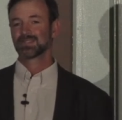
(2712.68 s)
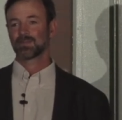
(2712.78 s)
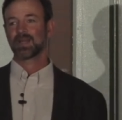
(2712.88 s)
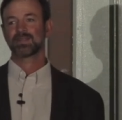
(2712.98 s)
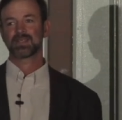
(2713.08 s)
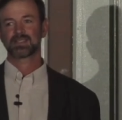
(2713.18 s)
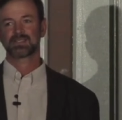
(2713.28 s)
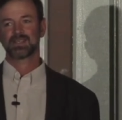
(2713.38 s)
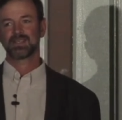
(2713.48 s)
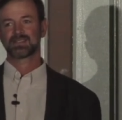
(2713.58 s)
so, but I think
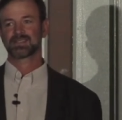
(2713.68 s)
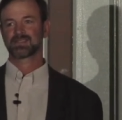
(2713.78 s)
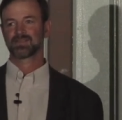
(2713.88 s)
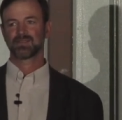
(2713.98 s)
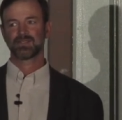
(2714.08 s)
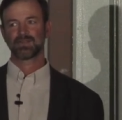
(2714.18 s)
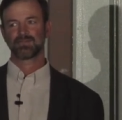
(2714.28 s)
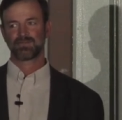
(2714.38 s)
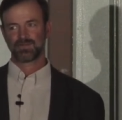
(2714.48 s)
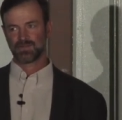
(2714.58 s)
it's, it's certainly the
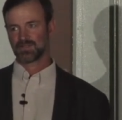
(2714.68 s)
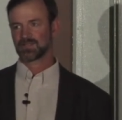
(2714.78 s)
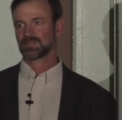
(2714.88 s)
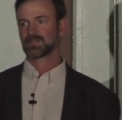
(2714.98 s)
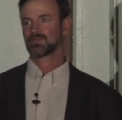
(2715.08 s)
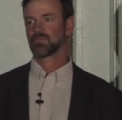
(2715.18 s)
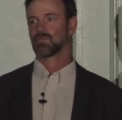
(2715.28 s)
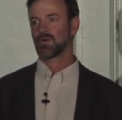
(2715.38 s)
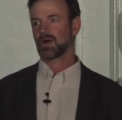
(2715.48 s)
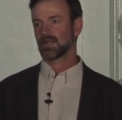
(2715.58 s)
first
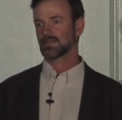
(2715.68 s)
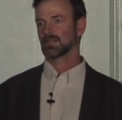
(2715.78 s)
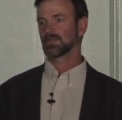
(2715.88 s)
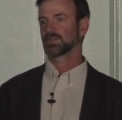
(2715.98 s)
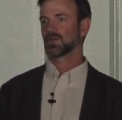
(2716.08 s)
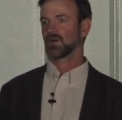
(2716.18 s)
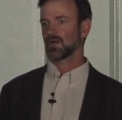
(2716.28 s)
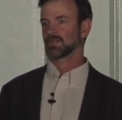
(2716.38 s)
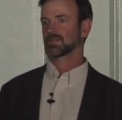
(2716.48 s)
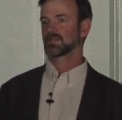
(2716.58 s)
wild
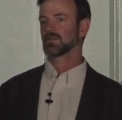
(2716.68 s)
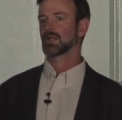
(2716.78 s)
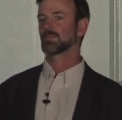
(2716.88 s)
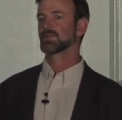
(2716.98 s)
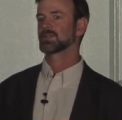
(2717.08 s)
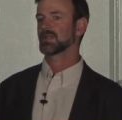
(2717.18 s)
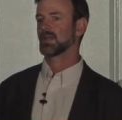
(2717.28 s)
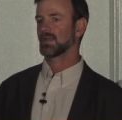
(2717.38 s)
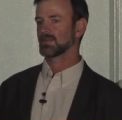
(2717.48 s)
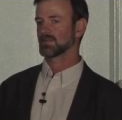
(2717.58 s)
caught snow leopard to
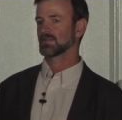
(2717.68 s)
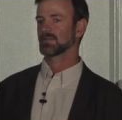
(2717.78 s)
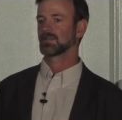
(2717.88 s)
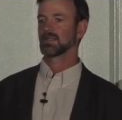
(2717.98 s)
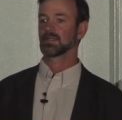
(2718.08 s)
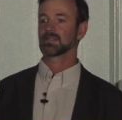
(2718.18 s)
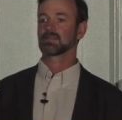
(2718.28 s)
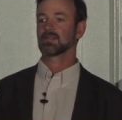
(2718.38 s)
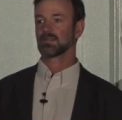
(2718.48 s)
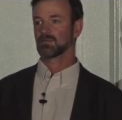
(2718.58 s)
enter at
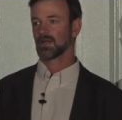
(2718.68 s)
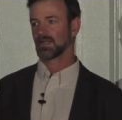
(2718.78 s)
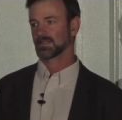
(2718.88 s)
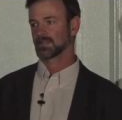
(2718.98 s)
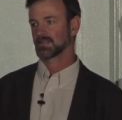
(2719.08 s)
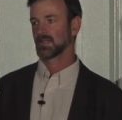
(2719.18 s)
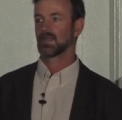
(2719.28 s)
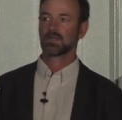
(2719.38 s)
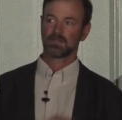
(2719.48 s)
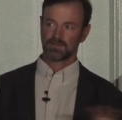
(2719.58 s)
least the US
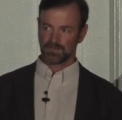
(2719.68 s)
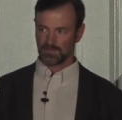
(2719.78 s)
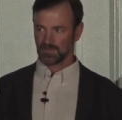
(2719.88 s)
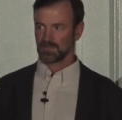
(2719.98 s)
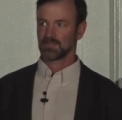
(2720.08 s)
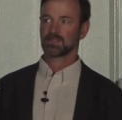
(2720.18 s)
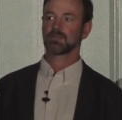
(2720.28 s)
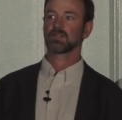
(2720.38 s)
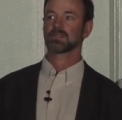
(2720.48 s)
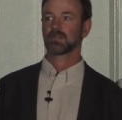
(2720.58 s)
zoo
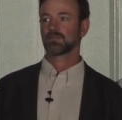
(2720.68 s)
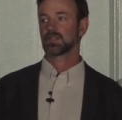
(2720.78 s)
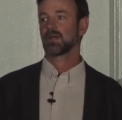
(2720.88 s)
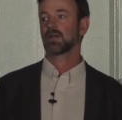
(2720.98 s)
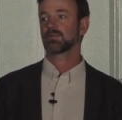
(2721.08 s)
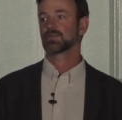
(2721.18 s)
system in some time.